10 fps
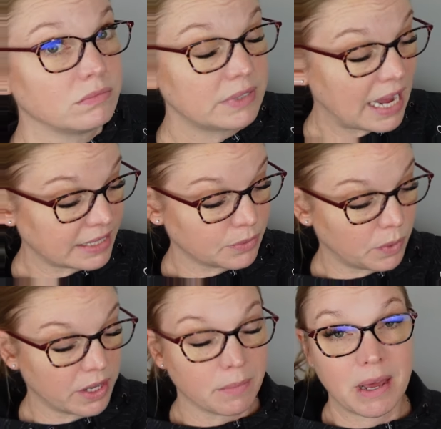that's
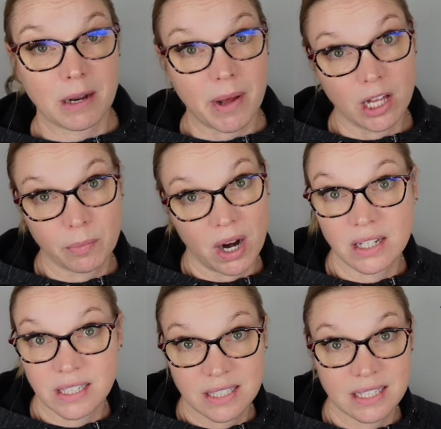one of the metabolic
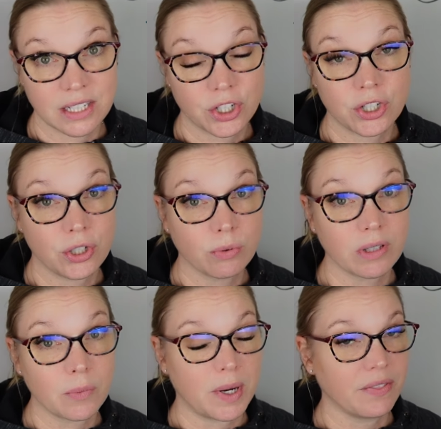processes that should do
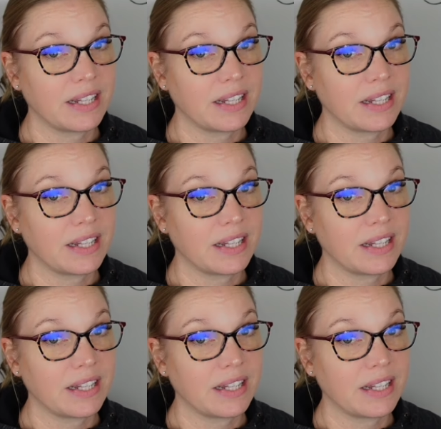really well.